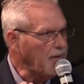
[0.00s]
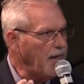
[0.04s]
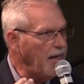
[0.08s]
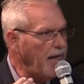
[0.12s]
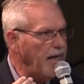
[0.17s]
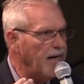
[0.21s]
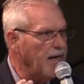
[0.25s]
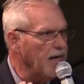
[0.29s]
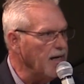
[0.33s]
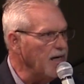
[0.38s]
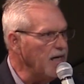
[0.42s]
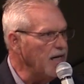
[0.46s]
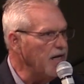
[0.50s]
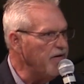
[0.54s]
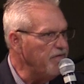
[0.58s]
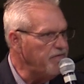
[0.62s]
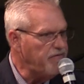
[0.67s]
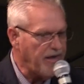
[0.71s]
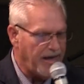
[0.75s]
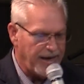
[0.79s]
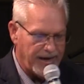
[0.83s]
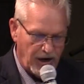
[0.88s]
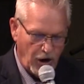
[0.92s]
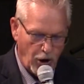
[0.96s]
and live
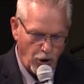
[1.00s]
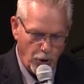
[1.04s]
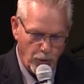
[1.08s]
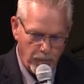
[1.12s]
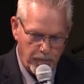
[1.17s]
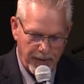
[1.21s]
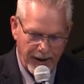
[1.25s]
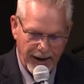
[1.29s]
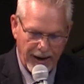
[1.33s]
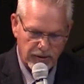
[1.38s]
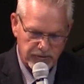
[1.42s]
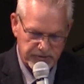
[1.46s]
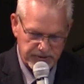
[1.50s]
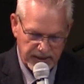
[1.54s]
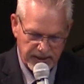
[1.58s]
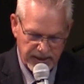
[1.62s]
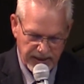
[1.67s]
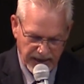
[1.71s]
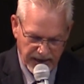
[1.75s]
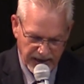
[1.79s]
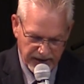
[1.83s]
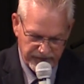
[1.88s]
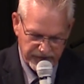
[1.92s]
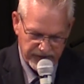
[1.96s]
that hope out
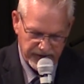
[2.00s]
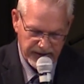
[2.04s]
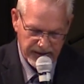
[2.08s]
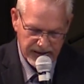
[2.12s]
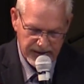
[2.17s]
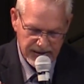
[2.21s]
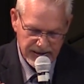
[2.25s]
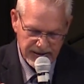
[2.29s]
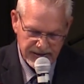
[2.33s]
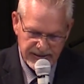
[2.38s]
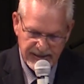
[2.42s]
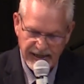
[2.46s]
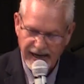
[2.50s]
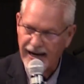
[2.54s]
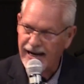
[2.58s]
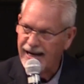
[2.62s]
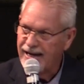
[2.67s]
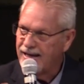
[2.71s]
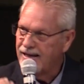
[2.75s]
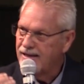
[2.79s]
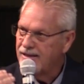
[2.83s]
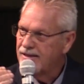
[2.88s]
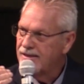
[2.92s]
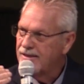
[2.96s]
in
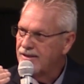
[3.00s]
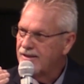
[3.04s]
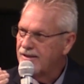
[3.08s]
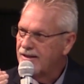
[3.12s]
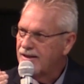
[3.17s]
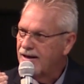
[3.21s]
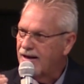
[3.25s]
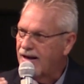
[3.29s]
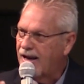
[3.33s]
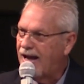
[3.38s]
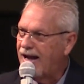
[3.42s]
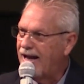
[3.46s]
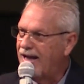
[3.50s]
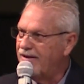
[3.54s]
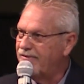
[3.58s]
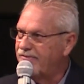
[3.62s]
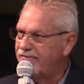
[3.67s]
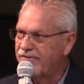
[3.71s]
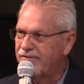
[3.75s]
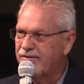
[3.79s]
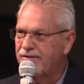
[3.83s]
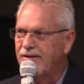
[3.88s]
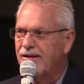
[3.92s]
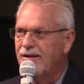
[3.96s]
everyday life.
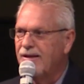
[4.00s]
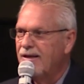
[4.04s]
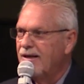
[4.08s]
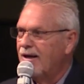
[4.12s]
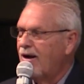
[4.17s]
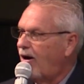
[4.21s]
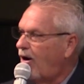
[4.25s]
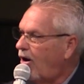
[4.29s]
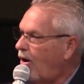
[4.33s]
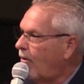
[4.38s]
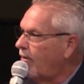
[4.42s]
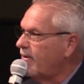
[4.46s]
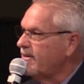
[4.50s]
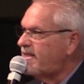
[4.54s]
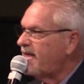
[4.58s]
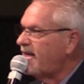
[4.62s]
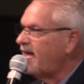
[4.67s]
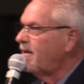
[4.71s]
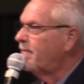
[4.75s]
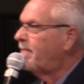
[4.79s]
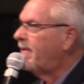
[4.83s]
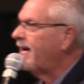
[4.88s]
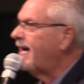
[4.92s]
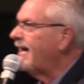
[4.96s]
Oh, is
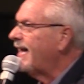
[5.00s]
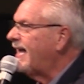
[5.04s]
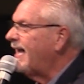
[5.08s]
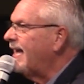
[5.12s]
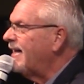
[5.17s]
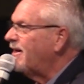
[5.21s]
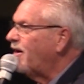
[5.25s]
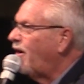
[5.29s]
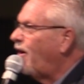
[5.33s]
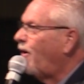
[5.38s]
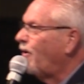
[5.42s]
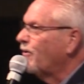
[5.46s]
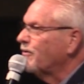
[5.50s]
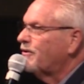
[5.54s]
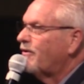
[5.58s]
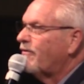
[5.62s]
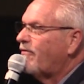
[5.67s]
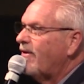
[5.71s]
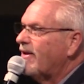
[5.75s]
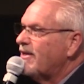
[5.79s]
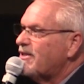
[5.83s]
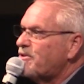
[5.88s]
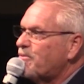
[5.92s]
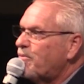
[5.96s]
anybody getting a hold of
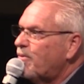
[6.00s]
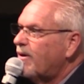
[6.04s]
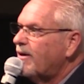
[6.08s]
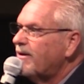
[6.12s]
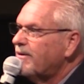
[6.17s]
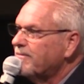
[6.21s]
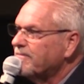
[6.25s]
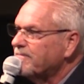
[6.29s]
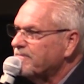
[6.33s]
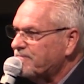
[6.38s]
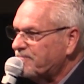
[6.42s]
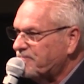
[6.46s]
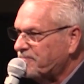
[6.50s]
this one?